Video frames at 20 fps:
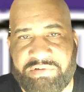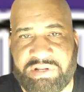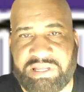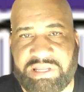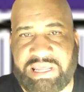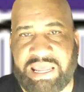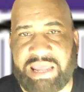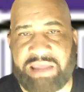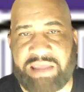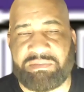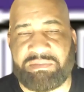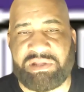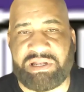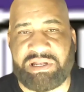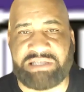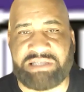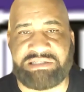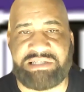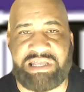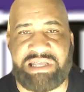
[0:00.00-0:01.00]
the game, the
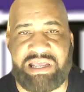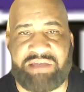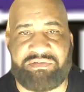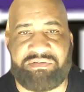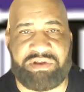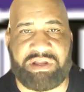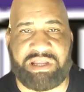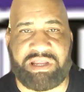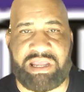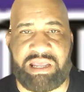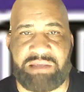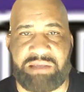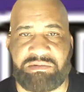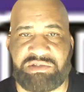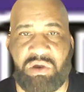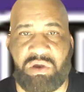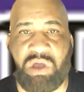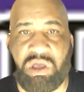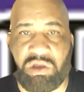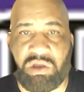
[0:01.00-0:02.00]
next day after the game.
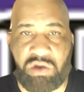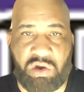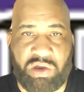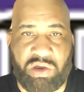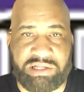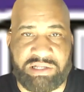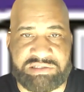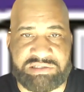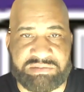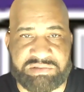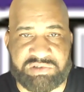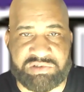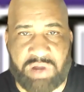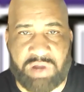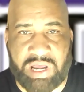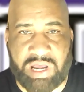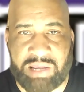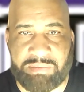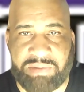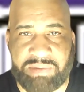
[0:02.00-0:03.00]
So go ahead and
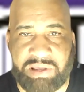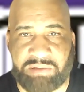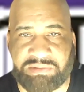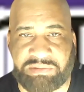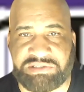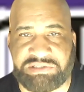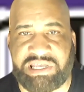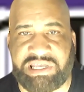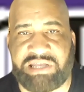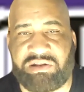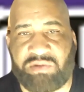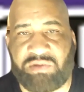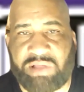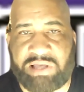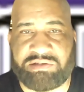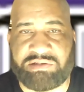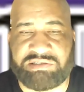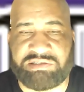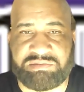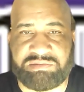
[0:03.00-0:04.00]
subscribe. Help the channel
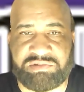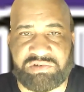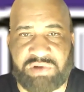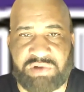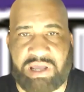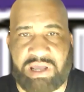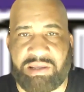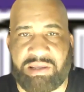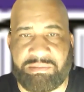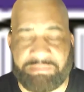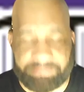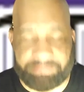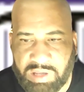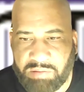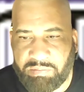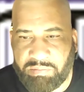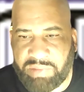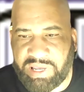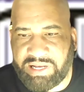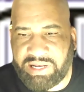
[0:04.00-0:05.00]
out and subscribe.
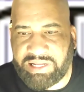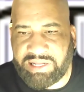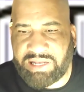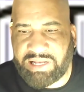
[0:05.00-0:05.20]
Betting